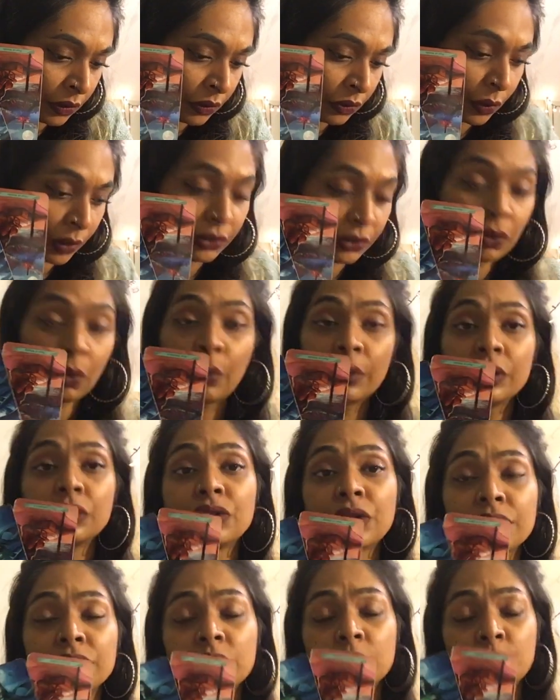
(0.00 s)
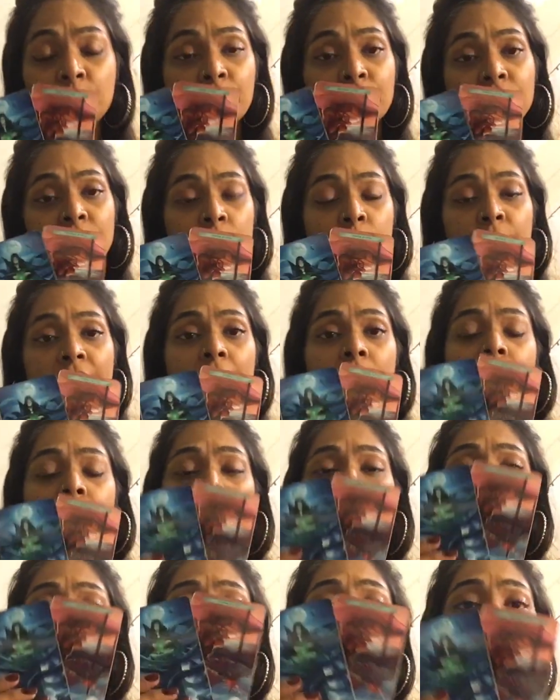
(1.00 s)
so I don't want to judge this person without
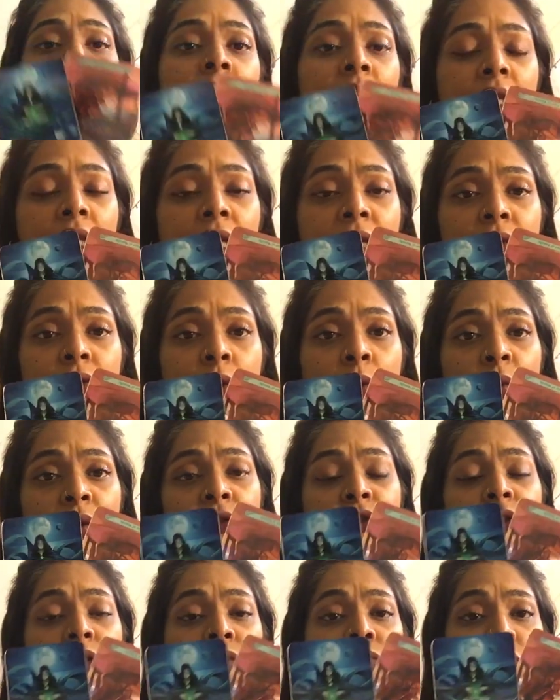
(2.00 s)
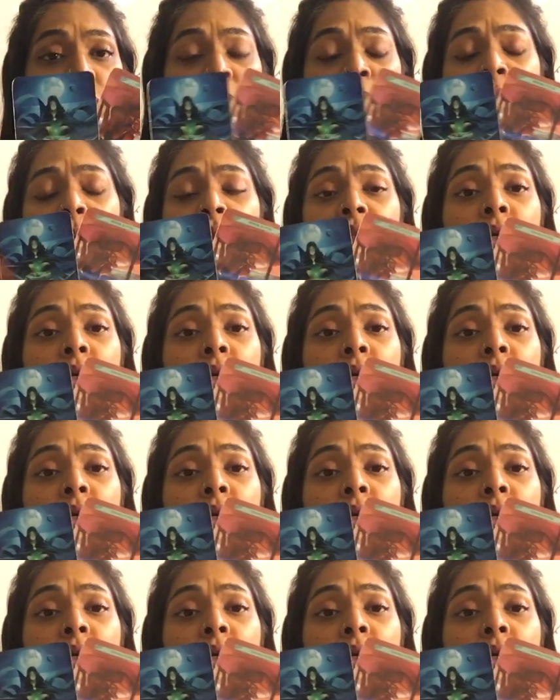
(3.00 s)
knowing them, and I don't want to judge them by what the